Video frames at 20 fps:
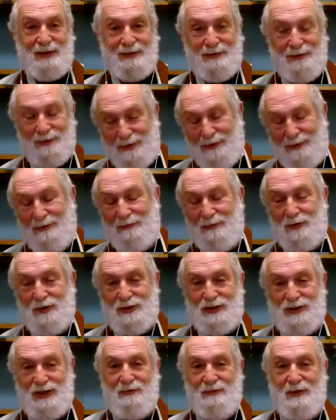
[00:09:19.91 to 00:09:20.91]
although, of
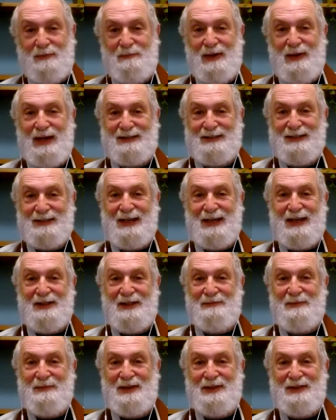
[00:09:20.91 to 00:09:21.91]
course, I went back to
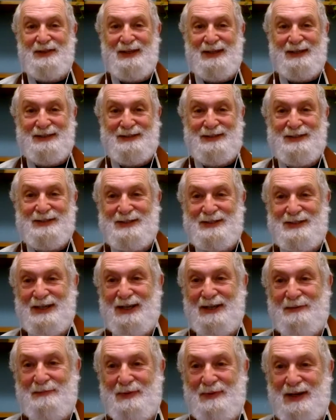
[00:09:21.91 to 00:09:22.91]
gather my things and say
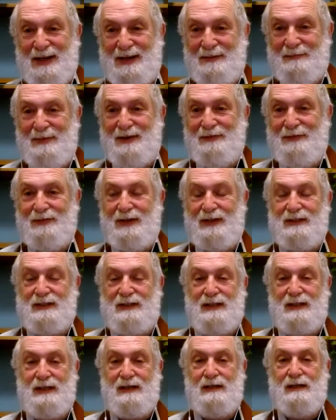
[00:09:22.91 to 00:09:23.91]
goodbye to my friends
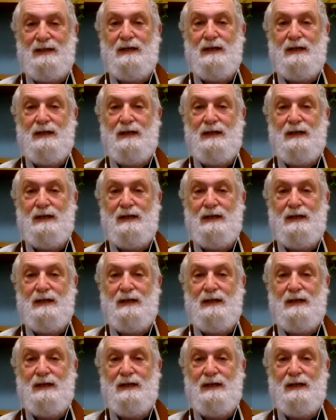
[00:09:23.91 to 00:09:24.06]
there.